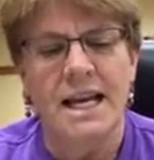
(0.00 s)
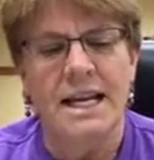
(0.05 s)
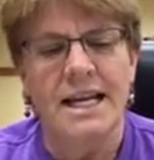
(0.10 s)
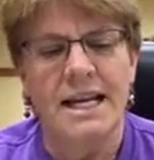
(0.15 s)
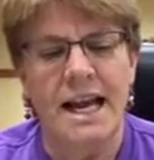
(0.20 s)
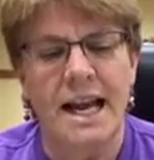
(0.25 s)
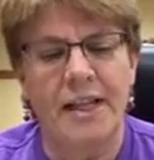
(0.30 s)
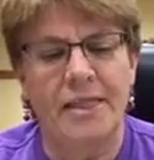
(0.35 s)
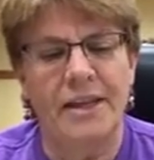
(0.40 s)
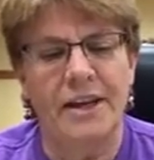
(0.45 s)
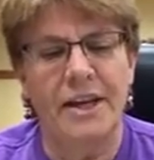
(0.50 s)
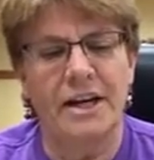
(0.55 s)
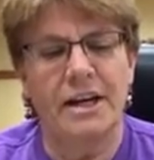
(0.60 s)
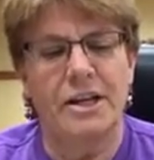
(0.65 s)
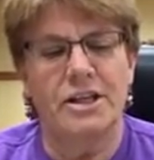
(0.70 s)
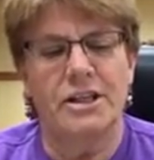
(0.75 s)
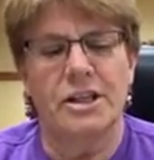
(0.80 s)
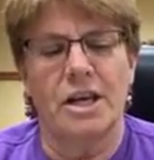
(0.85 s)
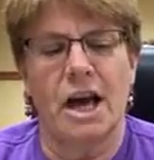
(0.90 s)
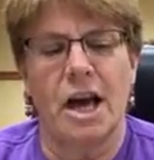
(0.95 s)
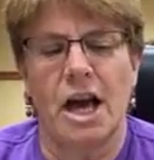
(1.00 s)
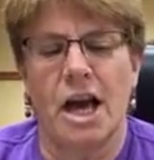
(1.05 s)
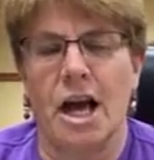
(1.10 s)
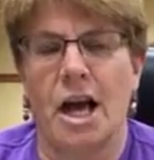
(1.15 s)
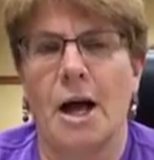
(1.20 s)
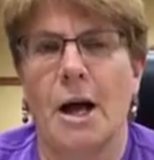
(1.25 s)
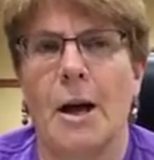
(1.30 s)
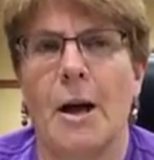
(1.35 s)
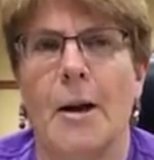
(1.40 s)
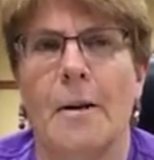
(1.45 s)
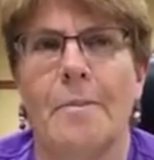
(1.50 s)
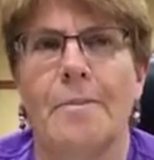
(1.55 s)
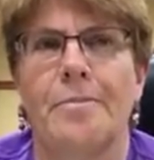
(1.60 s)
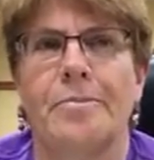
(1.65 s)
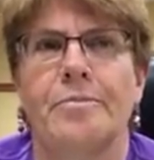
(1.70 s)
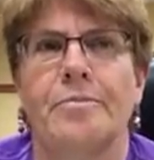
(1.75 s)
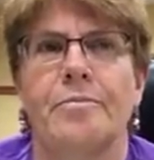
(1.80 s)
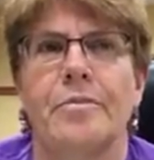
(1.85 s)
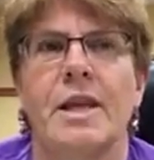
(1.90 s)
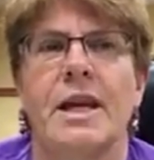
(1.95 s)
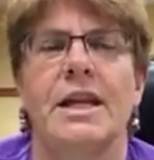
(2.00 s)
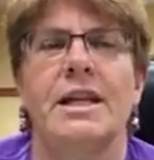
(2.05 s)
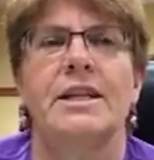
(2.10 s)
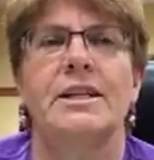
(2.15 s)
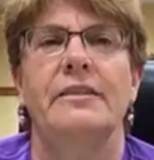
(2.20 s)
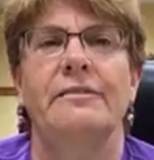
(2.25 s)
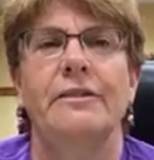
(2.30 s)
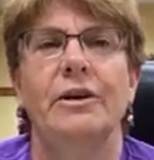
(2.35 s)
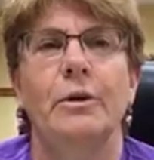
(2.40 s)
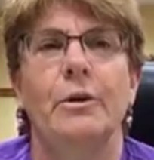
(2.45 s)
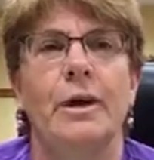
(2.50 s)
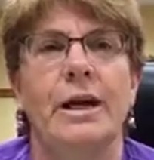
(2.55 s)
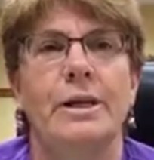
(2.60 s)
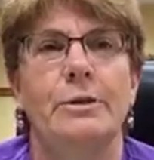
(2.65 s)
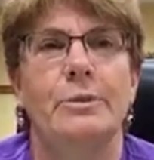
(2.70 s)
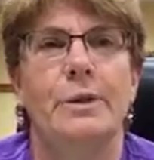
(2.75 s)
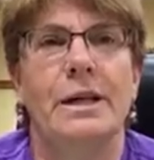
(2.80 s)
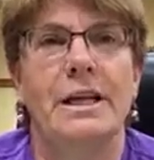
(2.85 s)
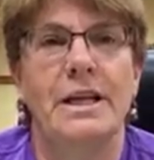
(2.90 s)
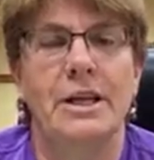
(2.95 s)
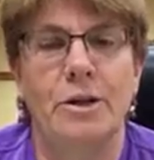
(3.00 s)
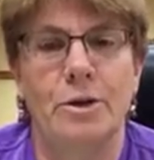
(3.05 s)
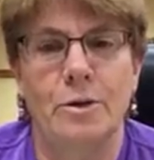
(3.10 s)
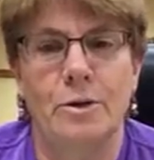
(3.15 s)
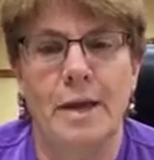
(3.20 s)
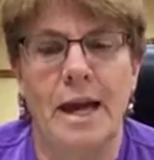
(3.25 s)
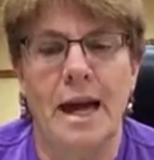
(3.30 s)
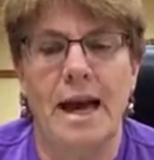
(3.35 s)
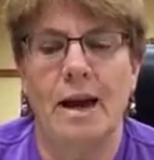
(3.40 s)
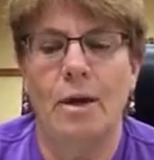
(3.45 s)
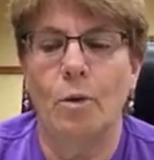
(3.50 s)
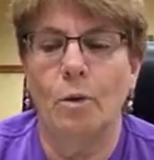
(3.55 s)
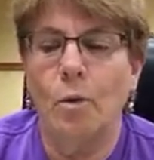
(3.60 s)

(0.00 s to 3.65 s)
Now there's different ways we can do that.